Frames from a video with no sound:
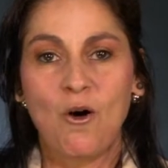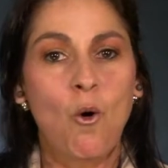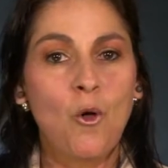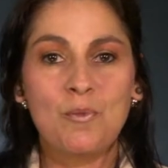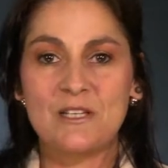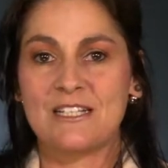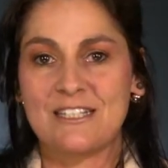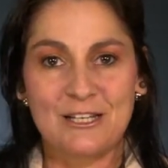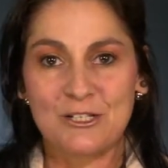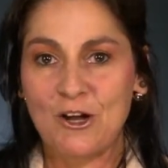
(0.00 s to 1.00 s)
All
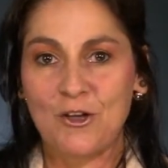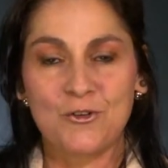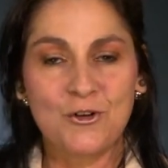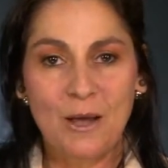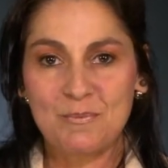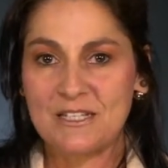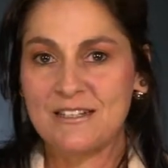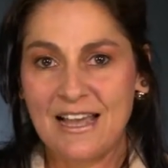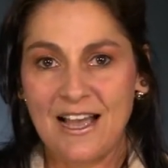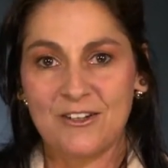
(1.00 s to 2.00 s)
businesses go through ups
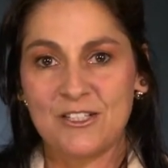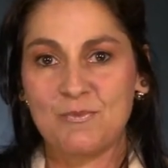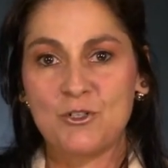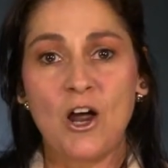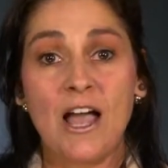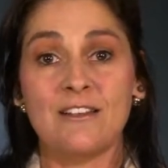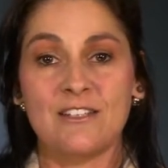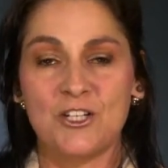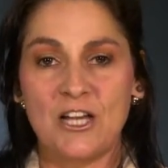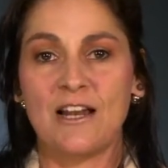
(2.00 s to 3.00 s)
and downs,
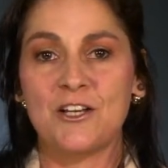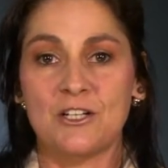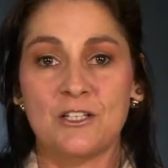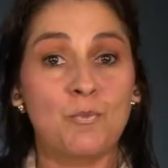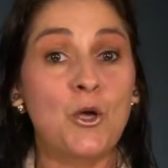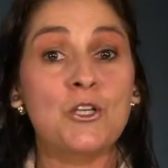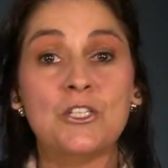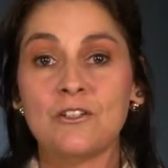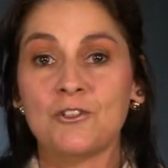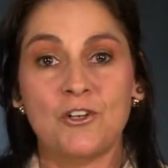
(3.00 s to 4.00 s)
trials and challenges,
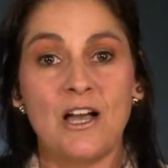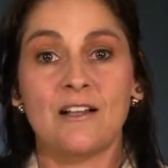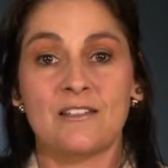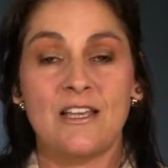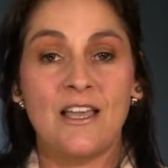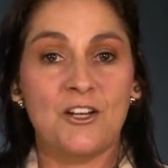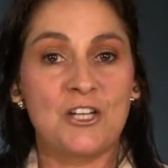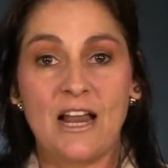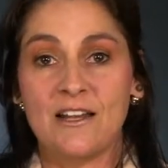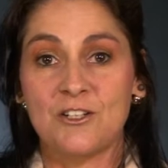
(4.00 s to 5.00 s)
personal trials,
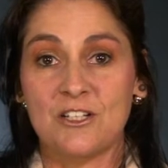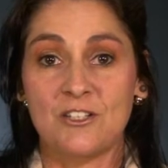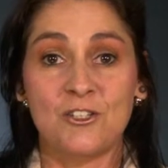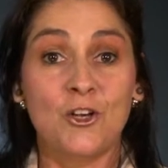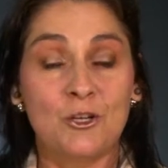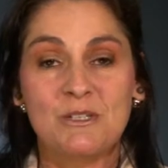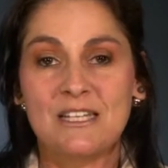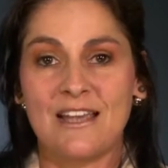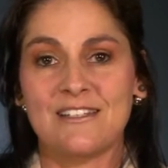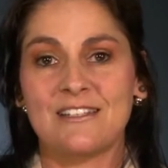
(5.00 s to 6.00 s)
challenges,
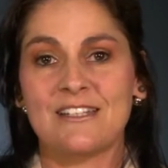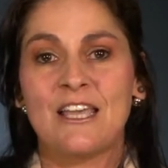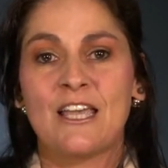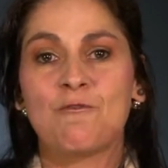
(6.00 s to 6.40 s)
circumstances.